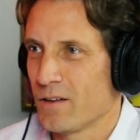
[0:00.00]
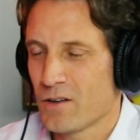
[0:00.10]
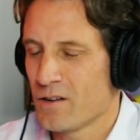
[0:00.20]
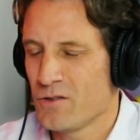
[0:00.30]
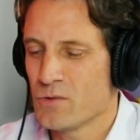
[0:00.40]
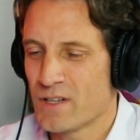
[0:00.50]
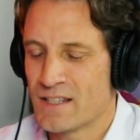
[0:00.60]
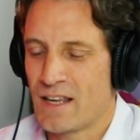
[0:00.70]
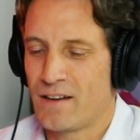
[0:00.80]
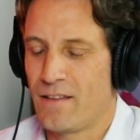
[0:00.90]
I'm going to use
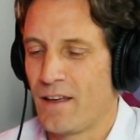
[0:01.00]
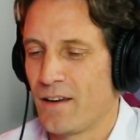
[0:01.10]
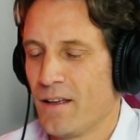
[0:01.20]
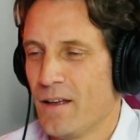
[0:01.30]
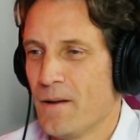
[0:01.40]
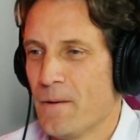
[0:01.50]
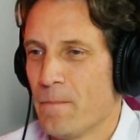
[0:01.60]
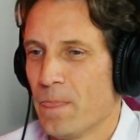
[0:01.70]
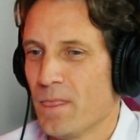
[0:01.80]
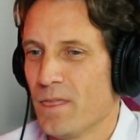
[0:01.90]
exactly that.
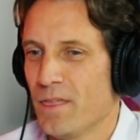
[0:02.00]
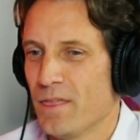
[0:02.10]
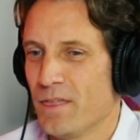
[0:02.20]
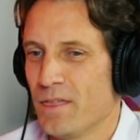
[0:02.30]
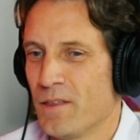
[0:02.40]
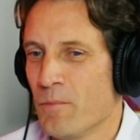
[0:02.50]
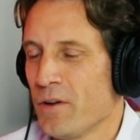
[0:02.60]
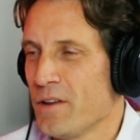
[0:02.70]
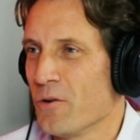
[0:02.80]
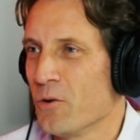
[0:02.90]
The
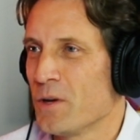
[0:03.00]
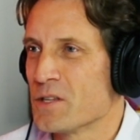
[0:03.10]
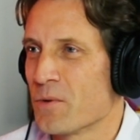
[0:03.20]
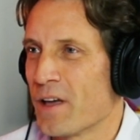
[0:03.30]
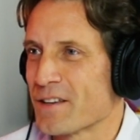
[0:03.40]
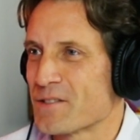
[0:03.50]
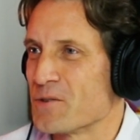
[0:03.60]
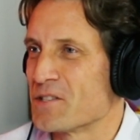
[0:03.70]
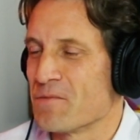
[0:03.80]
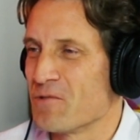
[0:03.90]
body always reacts to a
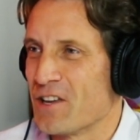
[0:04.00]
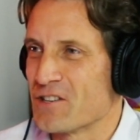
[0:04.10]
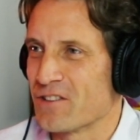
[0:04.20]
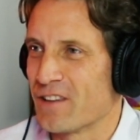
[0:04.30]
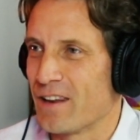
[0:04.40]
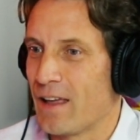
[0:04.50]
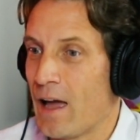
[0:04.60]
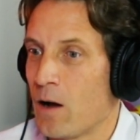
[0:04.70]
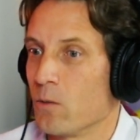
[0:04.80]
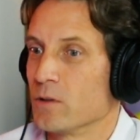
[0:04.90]
stimulation that,
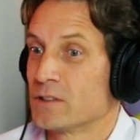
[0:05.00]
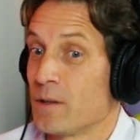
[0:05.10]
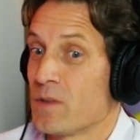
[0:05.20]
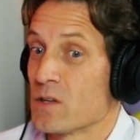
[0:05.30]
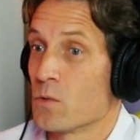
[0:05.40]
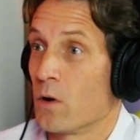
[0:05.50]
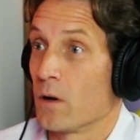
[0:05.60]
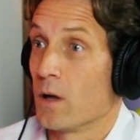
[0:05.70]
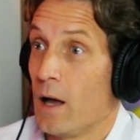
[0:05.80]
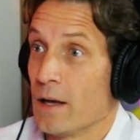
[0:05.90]
ow, something's wrong.
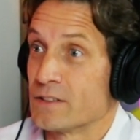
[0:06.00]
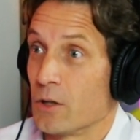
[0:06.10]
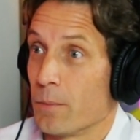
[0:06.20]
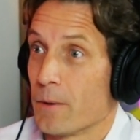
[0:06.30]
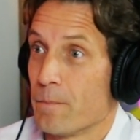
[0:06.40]
I stop.